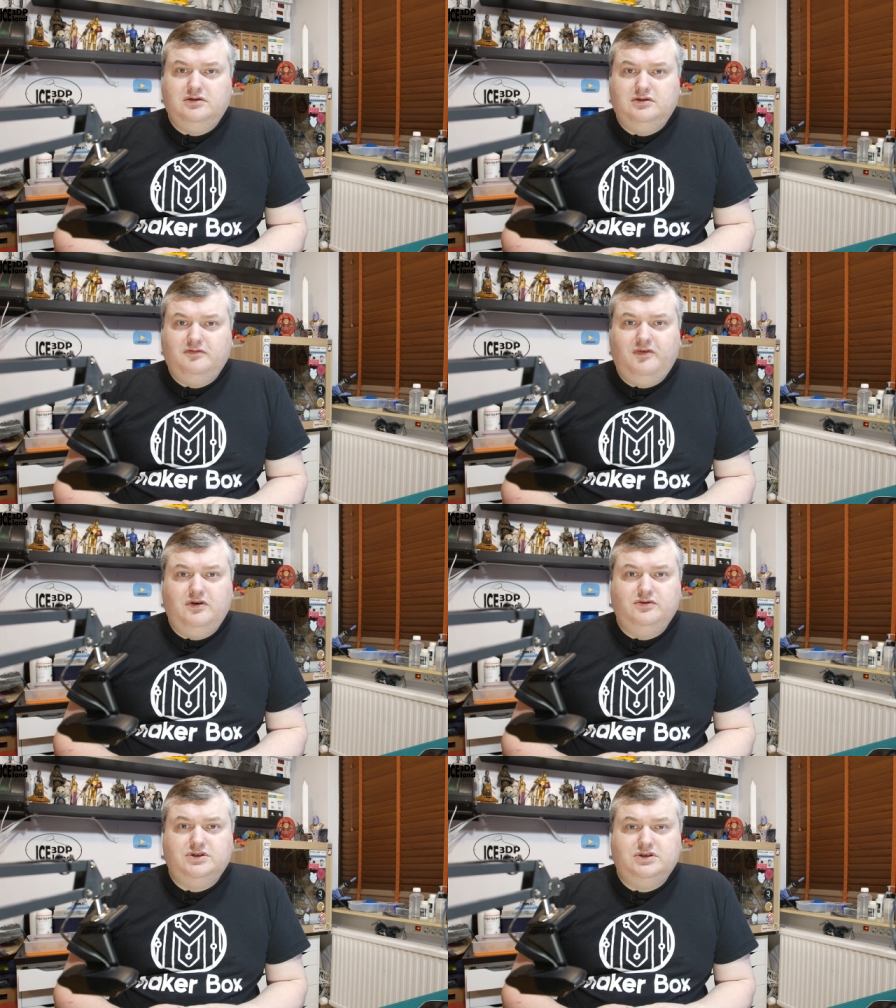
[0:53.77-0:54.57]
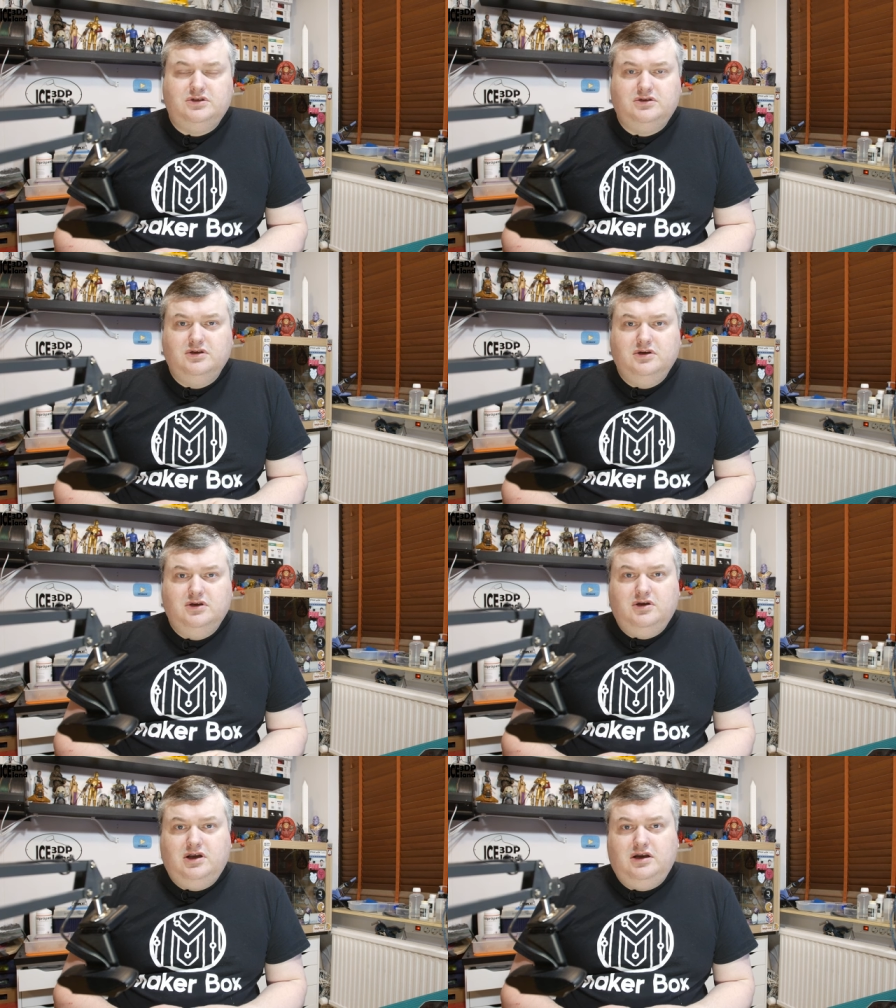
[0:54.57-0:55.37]
flows
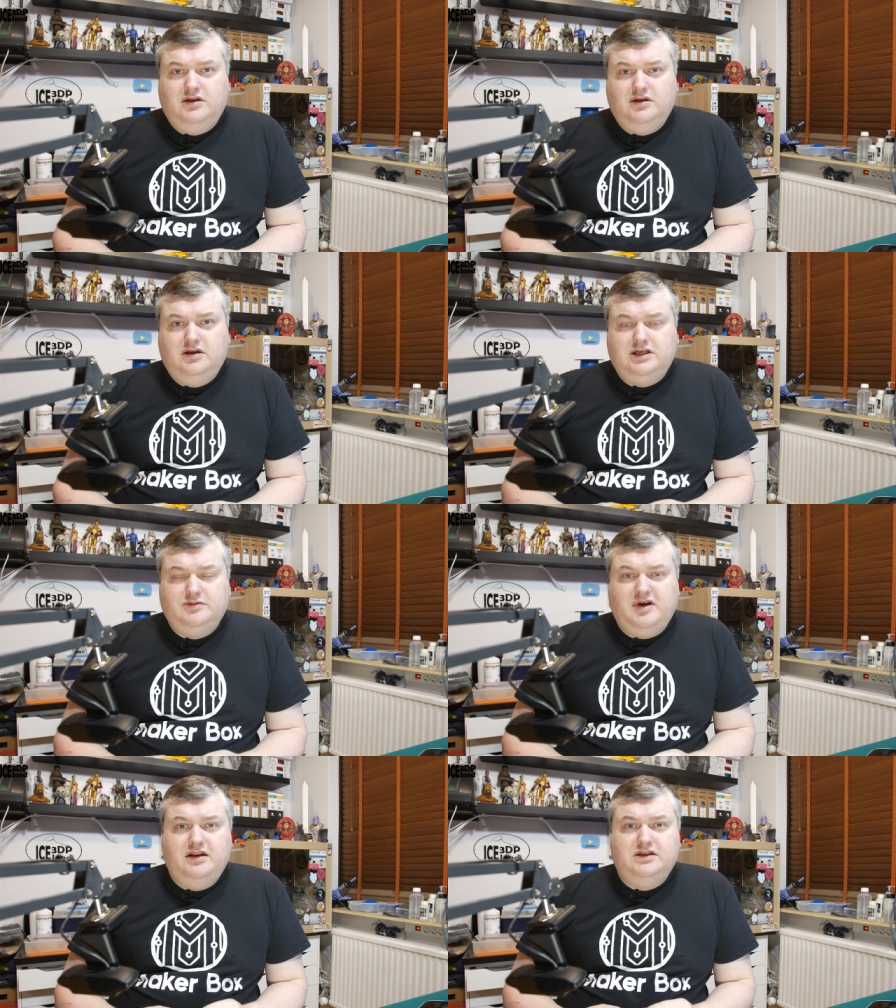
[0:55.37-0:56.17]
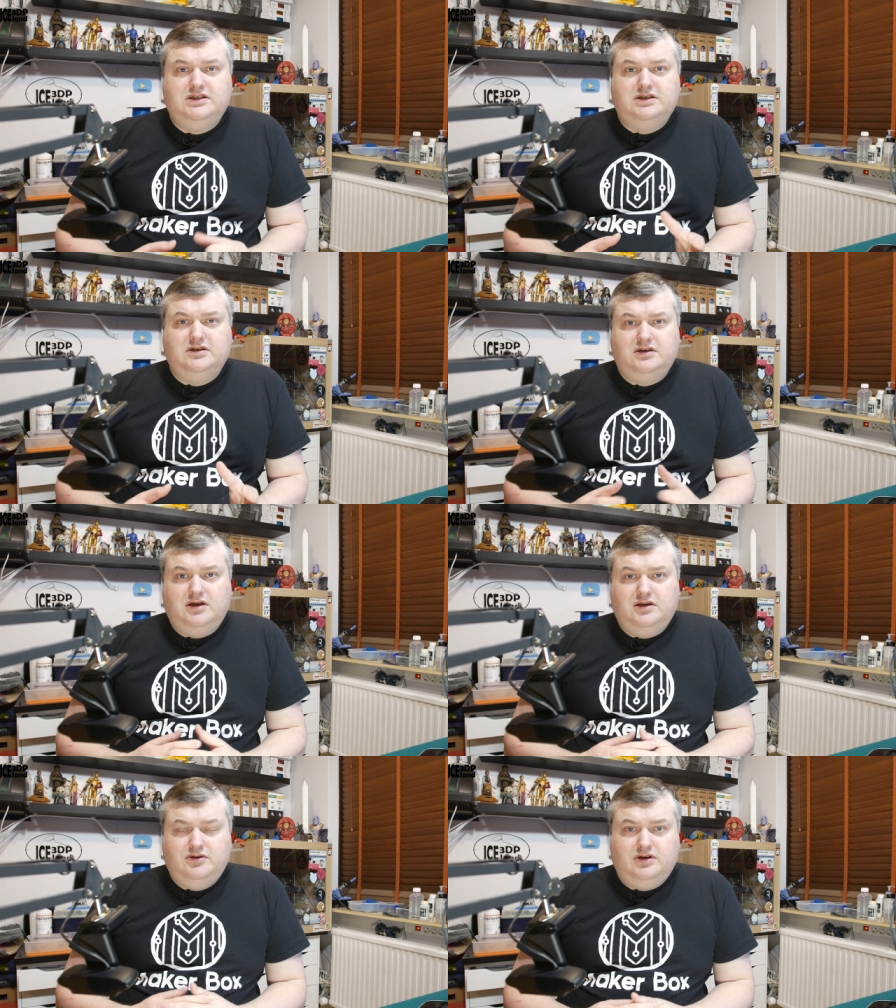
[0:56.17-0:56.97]
and expands,
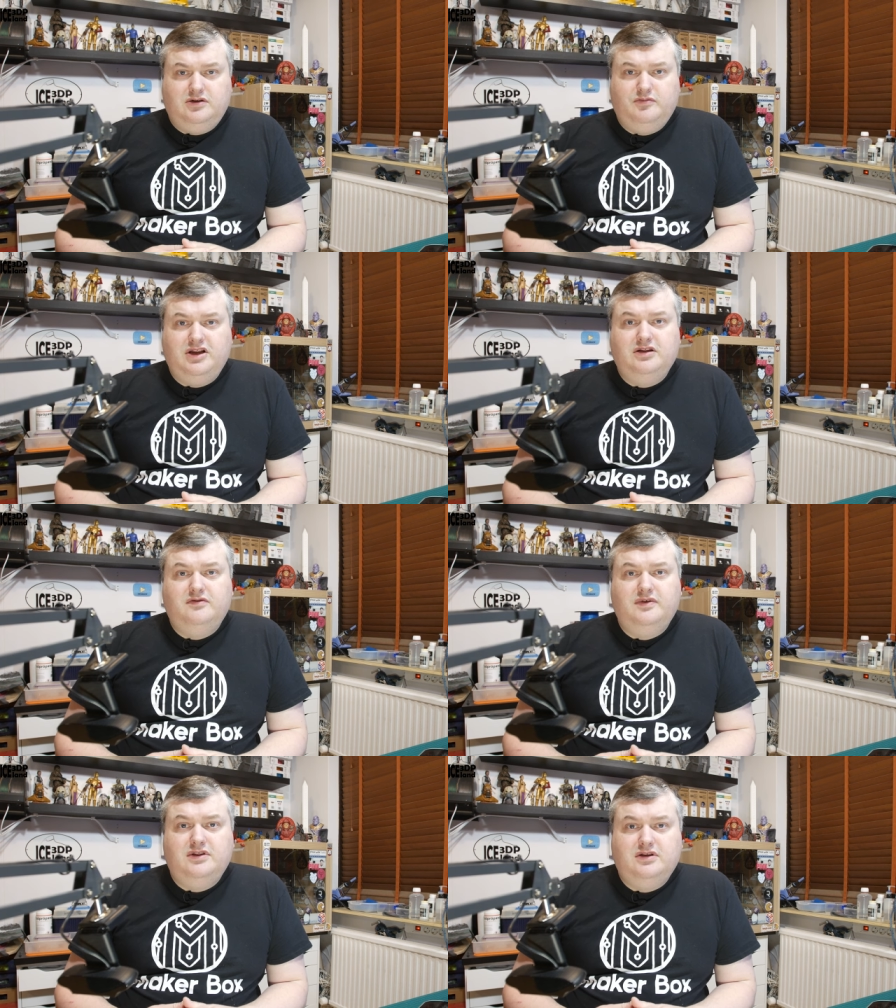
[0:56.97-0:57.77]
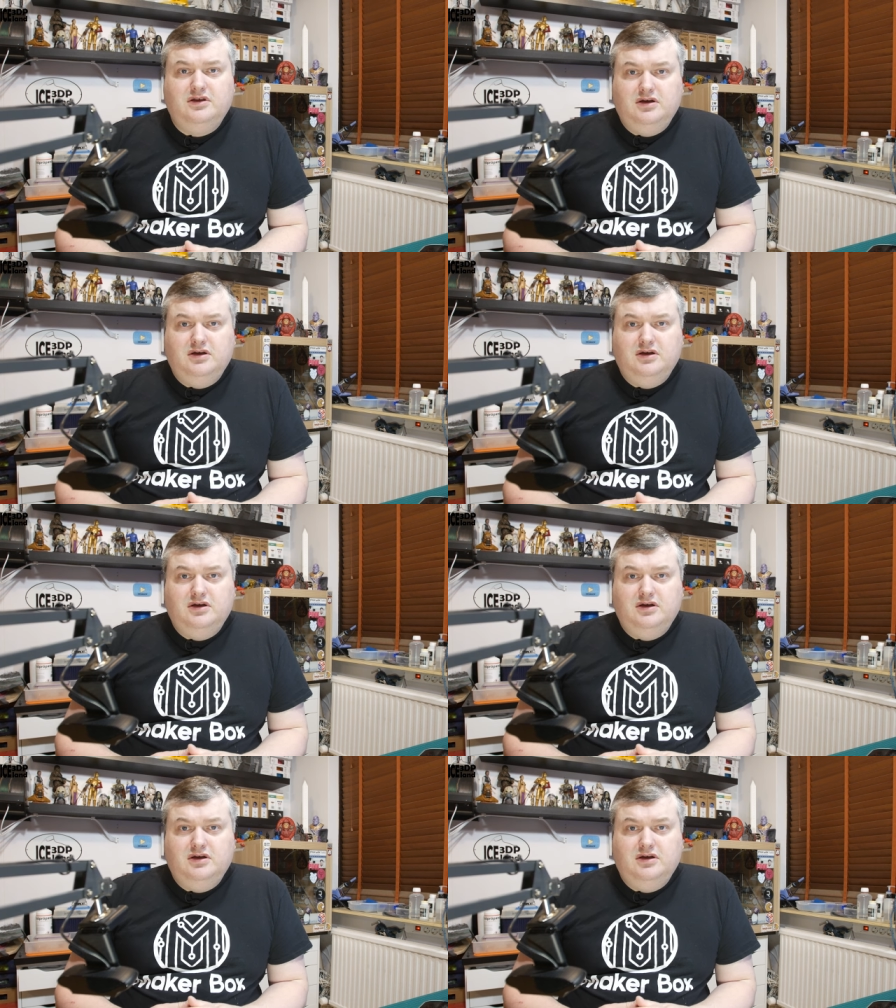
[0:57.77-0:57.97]
and you can print with